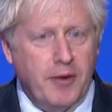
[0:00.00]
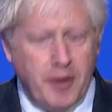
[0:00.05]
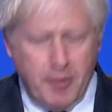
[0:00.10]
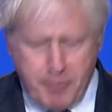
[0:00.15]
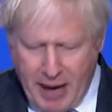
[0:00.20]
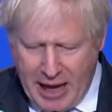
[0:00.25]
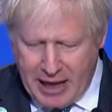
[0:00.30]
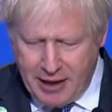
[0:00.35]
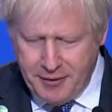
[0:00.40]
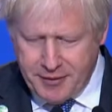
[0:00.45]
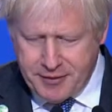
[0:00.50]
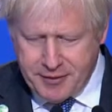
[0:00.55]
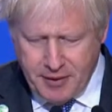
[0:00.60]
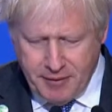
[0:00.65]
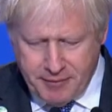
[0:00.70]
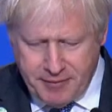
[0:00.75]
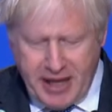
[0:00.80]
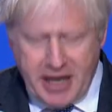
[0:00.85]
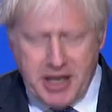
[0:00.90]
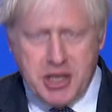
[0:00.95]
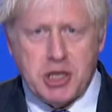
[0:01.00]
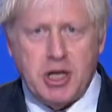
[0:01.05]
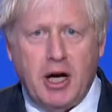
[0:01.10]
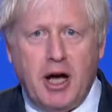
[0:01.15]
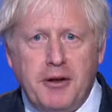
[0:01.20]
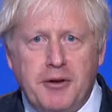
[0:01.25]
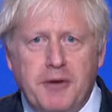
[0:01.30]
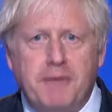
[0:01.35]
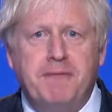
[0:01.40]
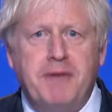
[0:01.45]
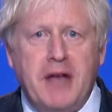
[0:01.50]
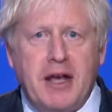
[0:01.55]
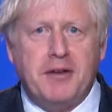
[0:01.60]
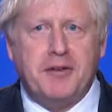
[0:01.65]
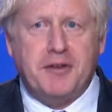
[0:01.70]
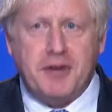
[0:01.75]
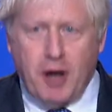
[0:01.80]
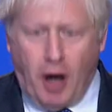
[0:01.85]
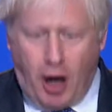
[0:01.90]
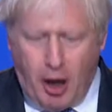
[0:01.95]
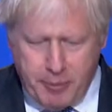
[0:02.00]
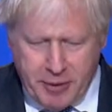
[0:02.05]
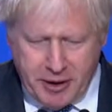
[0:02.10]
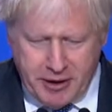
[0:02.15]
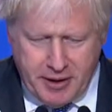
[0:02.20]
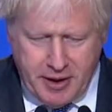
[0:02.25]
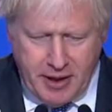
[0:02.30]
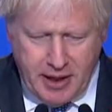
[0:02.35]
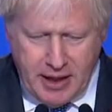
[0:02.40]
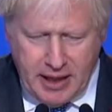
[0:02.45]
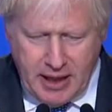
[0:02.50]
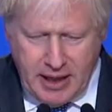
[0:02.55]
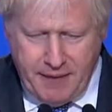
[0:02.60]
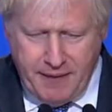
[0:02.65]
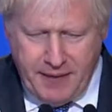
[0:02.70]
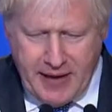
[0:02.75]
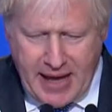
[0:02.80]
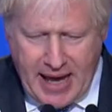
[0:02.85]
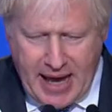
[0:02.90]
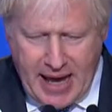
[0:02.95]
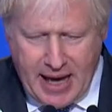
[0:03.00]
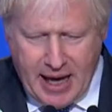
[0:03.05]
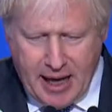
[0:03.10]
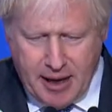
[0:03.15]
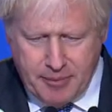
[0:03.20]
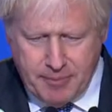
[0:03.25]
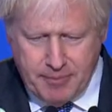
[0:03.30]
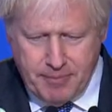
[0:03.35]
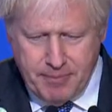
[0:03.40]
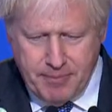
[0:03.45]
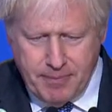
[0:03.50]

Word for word: the balance of nature and to fix carbon in the air.